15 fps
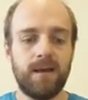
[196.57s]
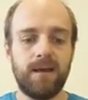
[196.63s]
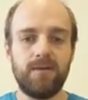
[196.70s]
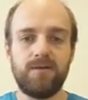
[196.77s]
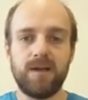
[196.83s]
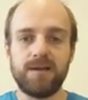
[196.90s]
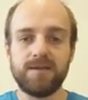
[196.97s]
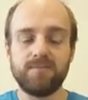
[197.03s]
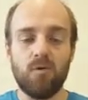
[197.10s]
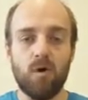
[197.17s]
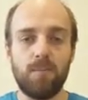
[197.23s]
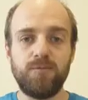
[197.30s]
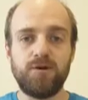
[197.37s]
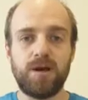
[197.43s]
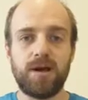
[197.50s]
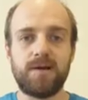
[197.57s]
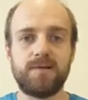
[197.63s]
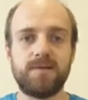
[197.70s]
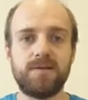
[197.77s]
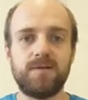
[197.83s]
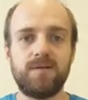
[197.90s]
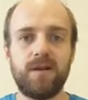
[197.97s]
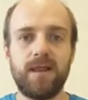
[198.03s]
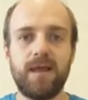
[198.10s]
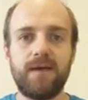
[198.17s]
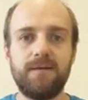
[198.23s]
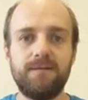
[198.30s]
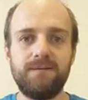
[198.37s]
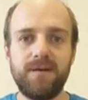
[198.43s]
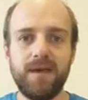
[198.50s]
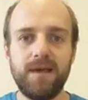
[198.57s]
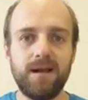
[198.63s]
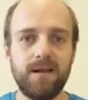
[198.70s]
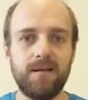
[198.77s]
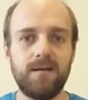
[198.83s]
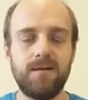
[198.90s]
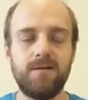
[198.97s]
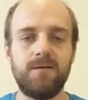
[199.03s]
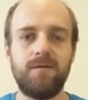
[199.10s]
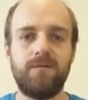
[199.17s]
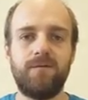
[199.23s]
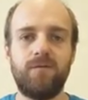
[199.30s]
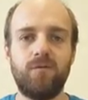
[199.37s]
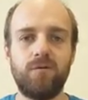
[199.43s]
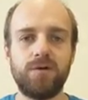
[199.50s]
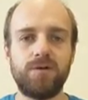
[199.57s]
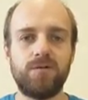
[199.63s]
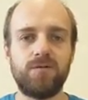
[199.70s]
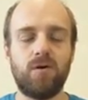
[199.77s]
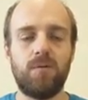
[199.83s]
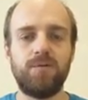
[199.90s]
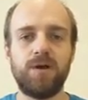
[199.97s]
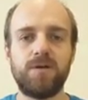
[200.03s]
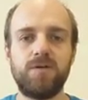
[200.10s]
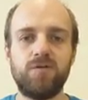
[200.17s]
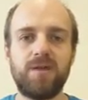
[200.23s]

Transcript: Then take some objects that they can feel through his objects.